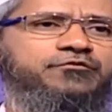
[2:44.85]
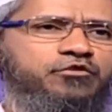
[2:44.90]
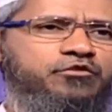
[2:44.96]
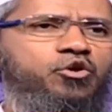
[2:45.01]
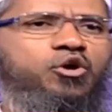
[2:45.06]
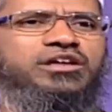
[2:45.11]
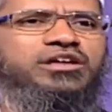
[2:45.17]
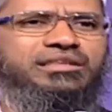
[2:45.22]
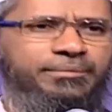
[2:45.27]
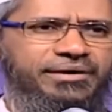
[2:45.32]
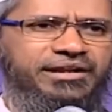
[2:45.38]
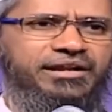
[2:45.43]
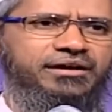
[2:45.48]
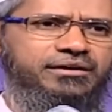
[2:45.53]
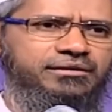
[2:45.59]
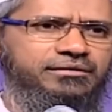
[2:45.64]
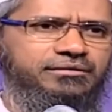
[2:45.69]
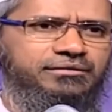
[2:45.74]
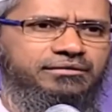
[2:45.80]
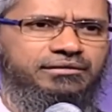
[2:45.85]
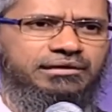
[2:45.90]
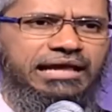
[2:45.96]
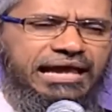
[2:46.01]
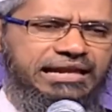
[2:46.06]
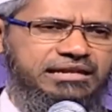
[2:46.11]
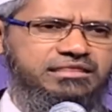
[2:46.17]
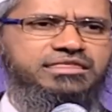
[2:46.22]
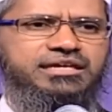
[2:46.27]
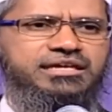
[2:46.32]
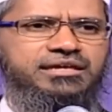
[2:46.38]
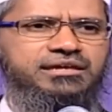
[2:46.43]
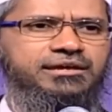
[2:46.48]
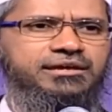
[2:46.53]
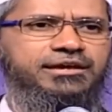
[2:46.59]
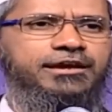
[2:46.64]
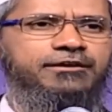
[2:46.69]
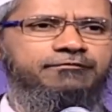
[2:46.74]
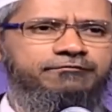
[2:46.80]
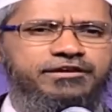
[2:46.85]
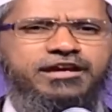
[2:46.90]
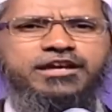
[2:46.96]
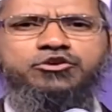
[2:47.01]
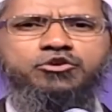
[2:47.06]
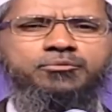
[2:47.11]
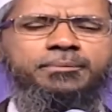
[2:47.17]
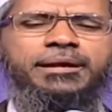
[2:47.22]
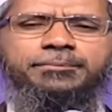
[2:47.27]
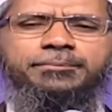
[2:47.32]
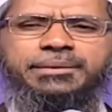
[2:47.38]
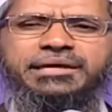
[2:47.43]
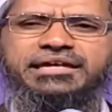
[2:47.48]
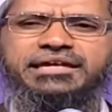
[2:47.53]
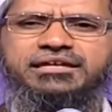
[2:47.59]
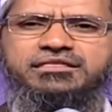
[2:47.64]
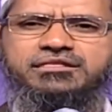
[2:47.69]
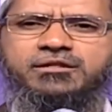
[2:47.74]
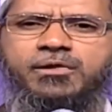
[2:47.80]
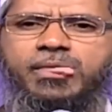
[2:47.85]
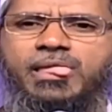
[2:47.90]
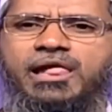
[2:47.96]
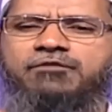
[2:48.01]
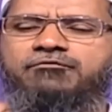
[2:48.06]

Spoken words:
if you go in the mirror and see, we human beings,